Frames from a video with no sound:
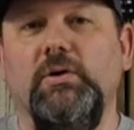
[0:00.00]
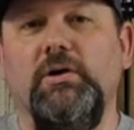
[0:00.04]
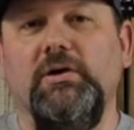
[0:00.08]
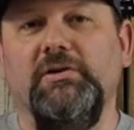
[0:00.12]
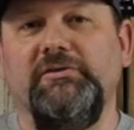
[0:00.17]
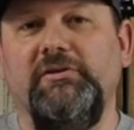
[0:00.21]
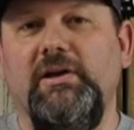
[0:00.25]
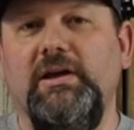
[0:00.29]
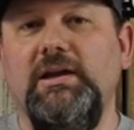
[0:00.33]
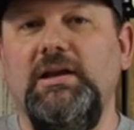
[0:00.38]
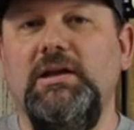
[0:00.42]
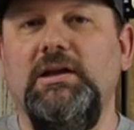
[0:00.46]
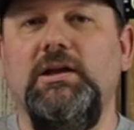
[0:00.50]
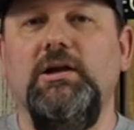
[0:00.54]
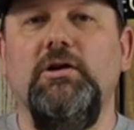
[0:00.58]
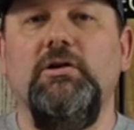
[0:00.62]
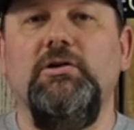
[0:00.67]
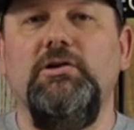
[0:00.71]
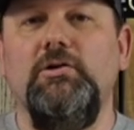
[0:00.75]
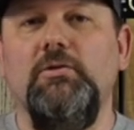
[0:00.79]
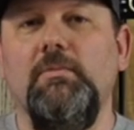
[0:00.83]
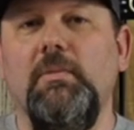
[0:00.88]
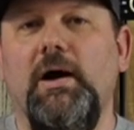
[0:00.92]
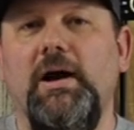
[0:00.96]
well as any gear
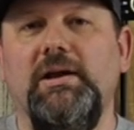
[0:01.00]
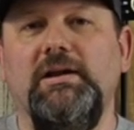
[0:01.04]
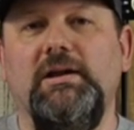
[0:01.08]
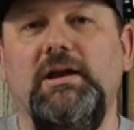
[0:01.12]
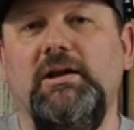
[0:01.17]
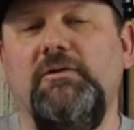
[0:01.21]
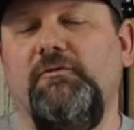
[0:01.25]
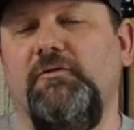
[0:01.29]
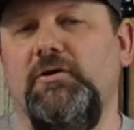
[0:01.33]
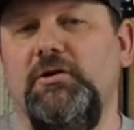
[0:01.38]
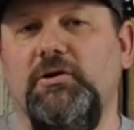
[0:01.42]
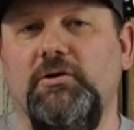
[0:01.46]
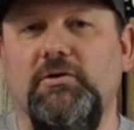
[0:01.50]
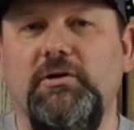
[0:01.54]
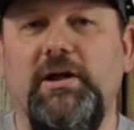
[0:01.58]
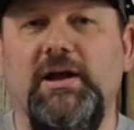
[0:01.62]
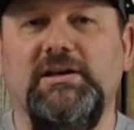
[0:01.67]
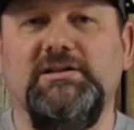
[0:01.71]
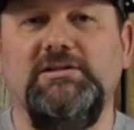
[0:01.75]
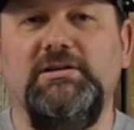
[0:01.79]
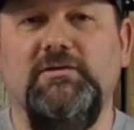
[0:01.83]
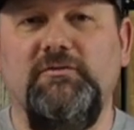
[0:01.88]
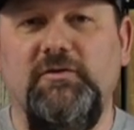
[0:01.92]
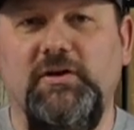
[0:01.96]
you might need for your
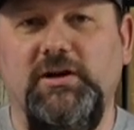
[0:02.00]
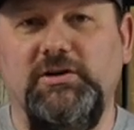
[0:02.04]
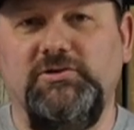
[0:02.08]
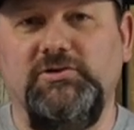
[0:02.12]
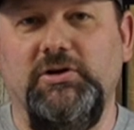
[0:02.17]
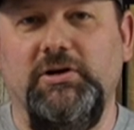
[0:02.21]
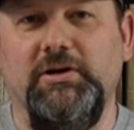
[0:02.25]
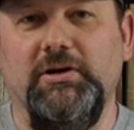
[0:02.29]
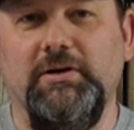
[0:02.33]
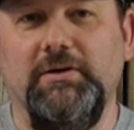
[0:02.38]
next adventure.